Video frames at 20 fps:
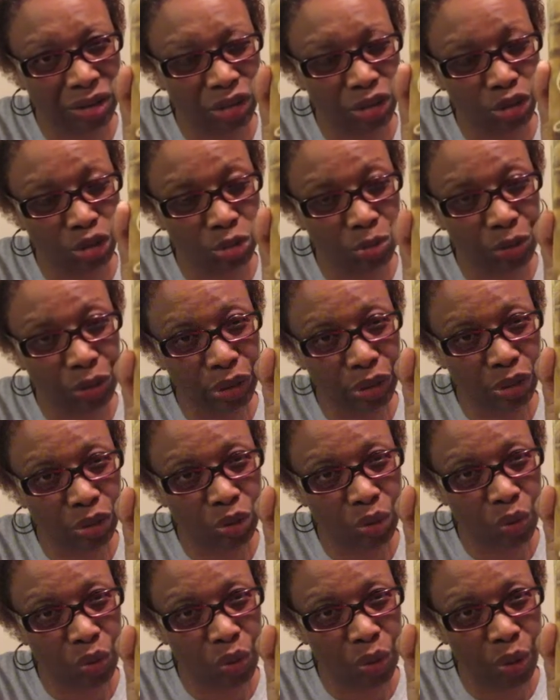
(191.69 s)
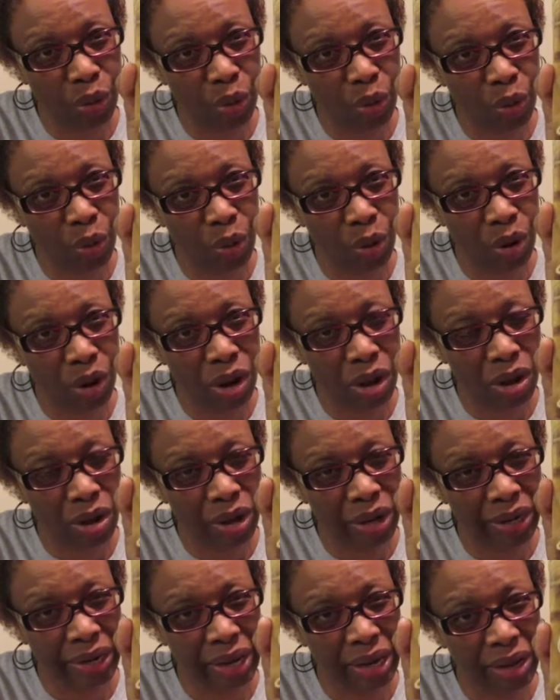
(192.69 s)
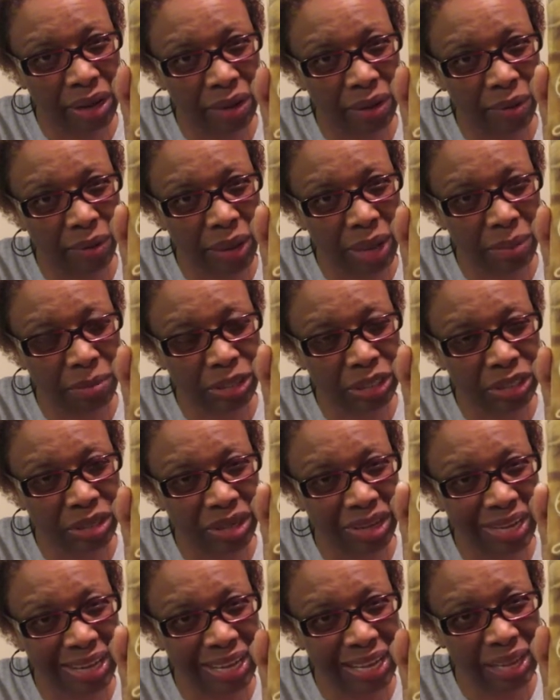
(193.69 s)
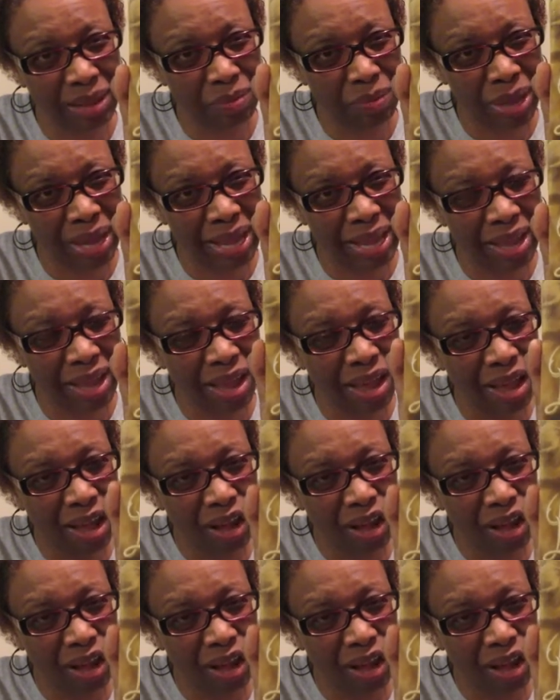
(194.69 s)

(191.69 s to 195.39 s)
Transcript: a used bookstore or on uh, Amazon or eBay.